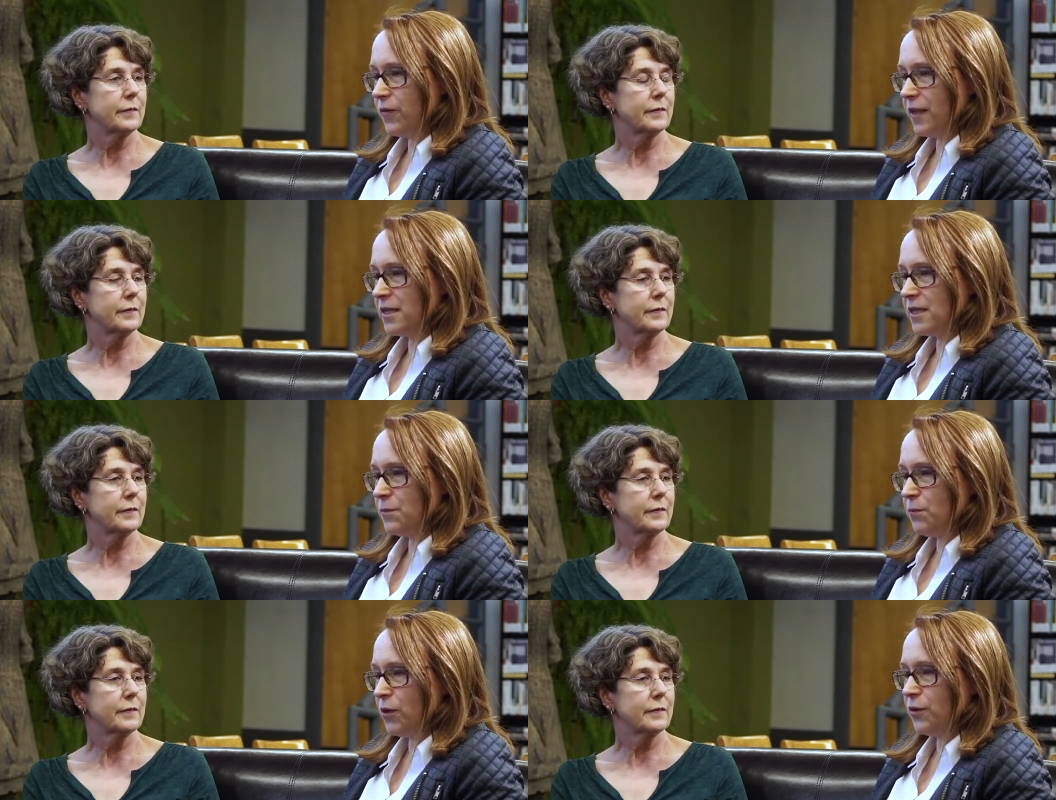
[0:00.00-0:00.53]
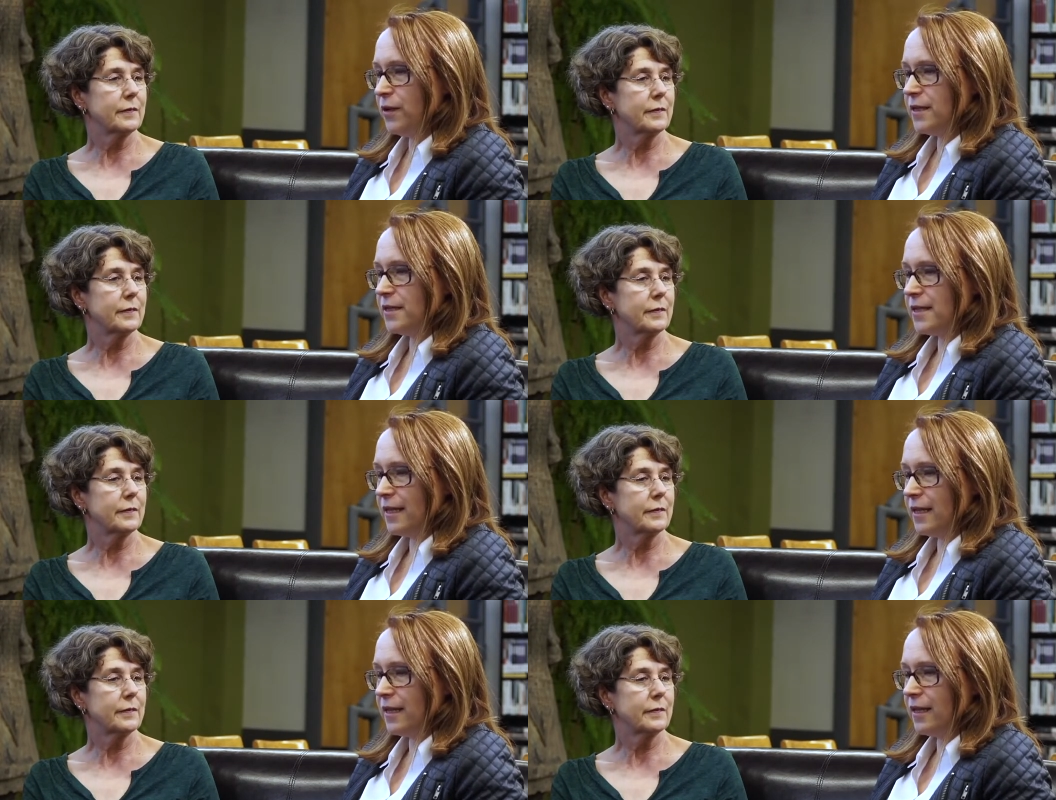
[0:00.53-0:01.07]

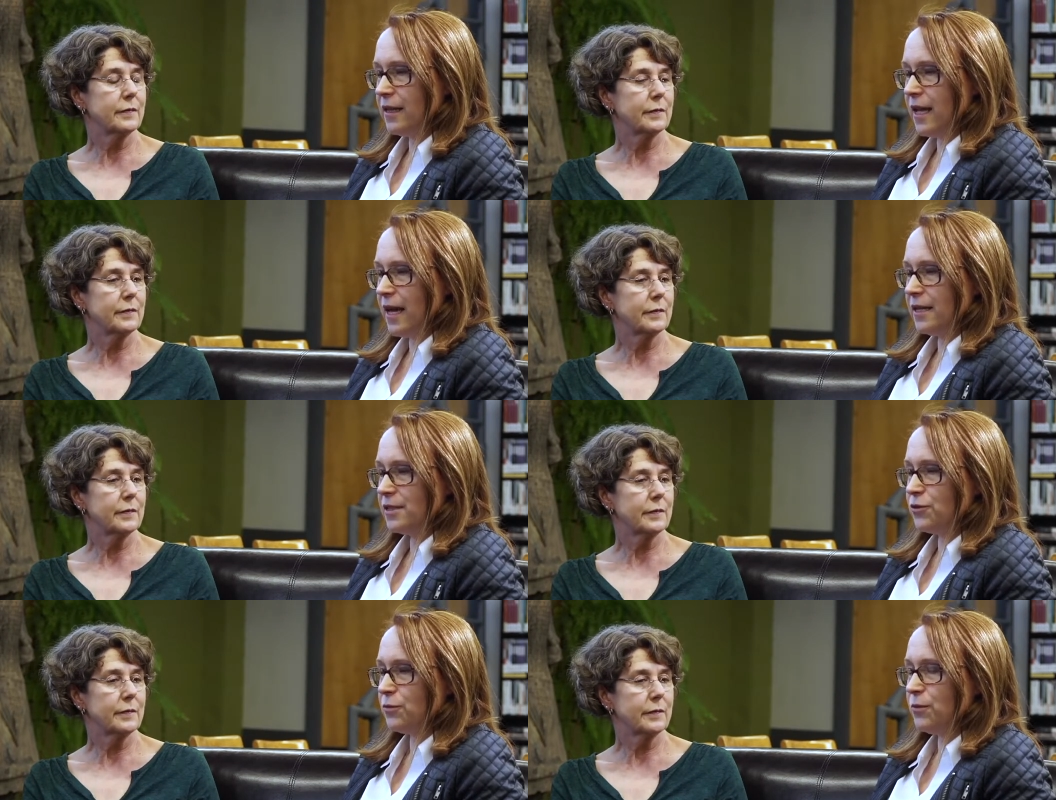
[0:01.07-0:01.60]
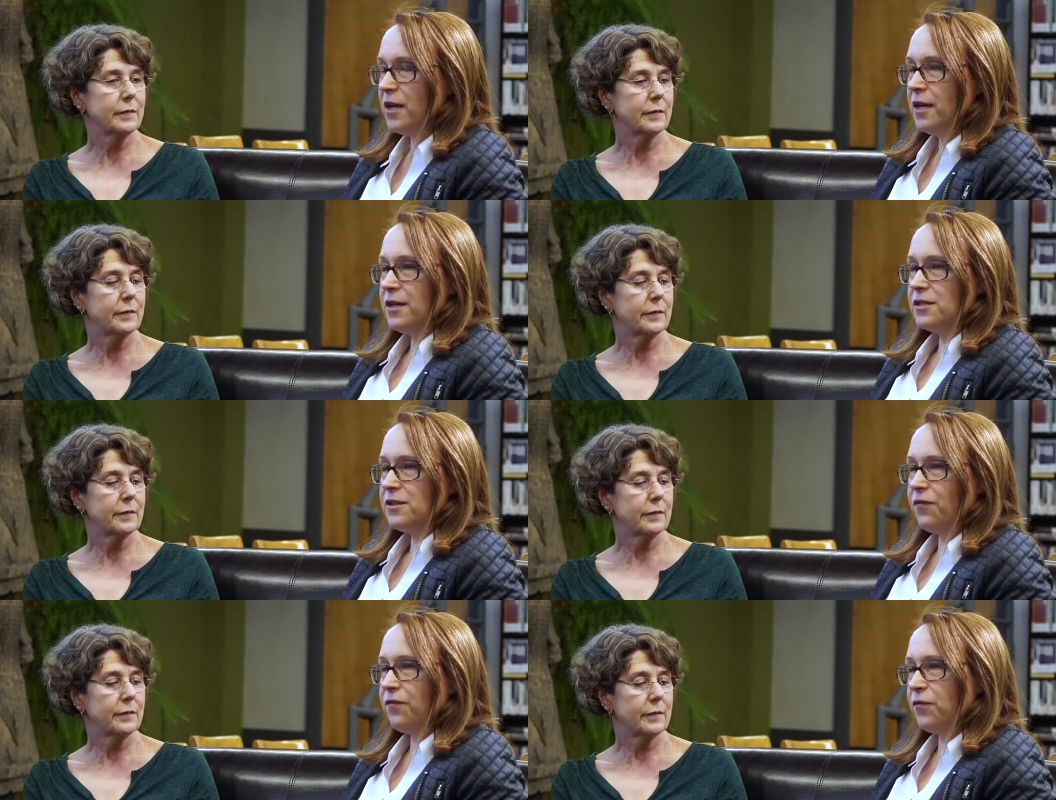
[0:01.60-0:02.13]
Speaker 1: experience in the classroom
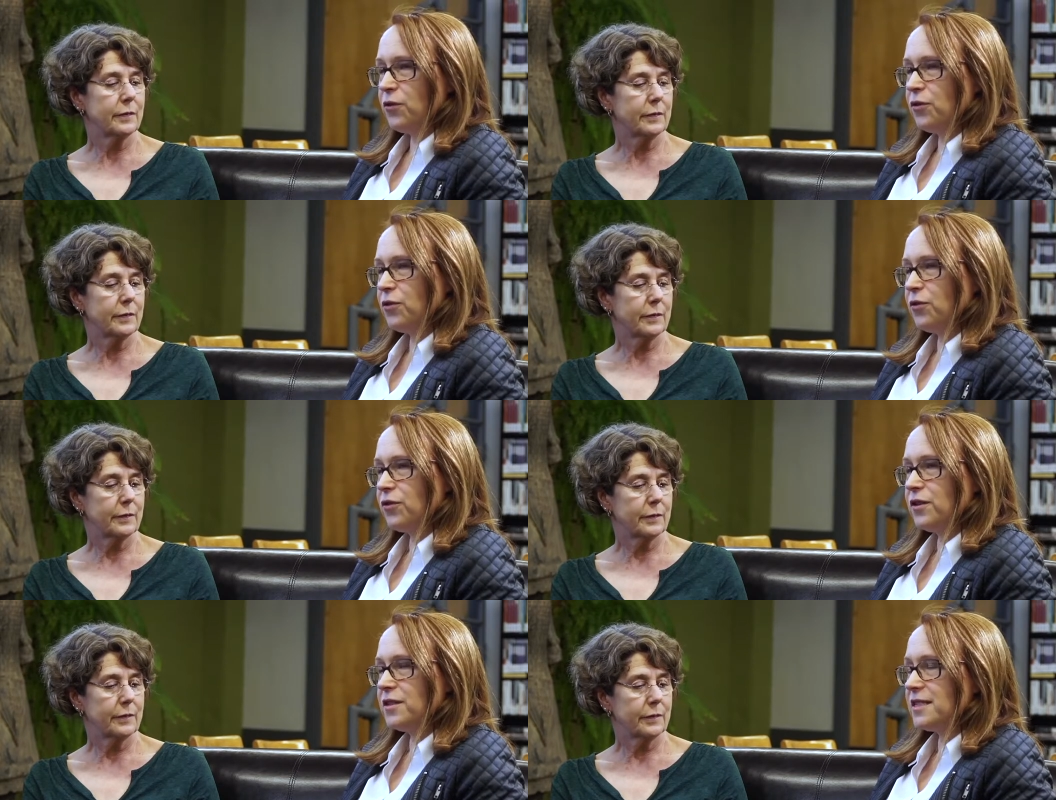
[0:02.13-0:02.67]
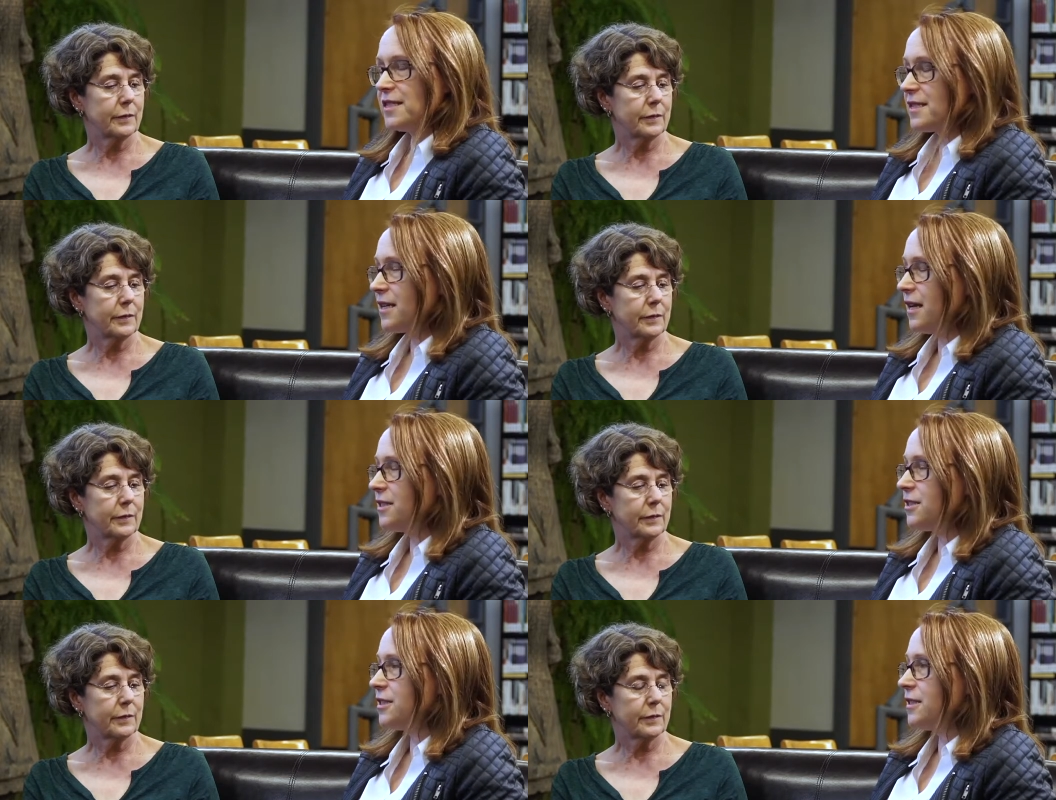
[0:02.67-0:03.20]
to further the
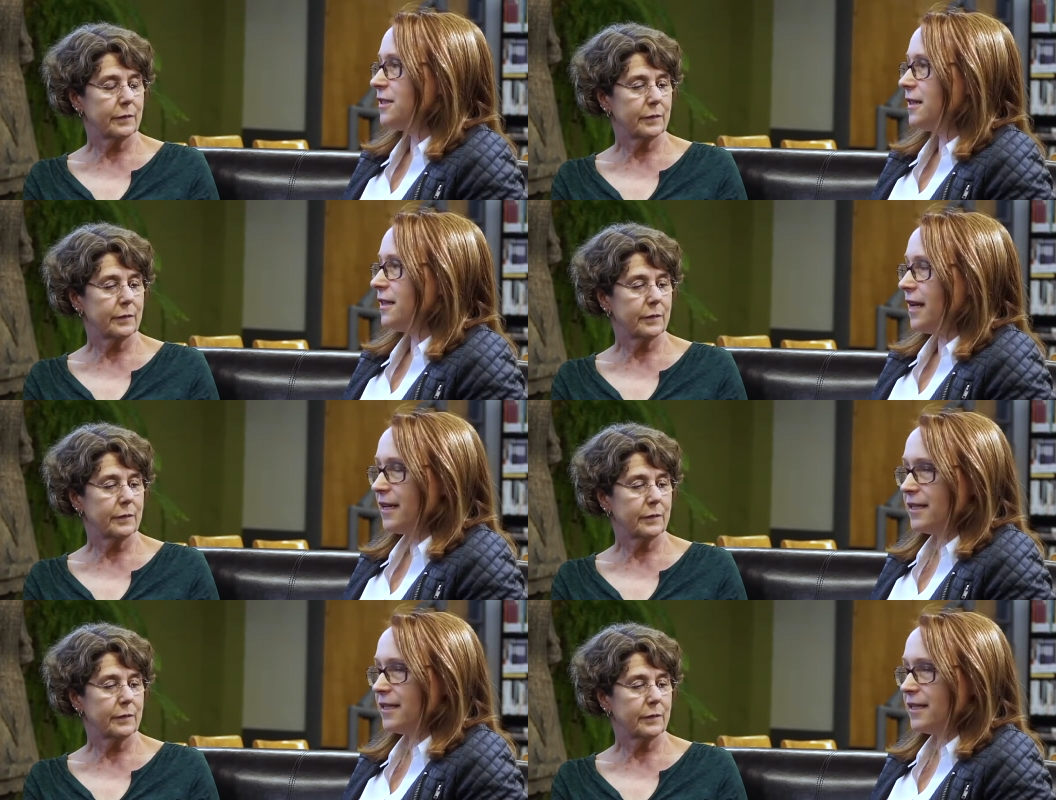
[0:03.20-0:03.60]
discussion, the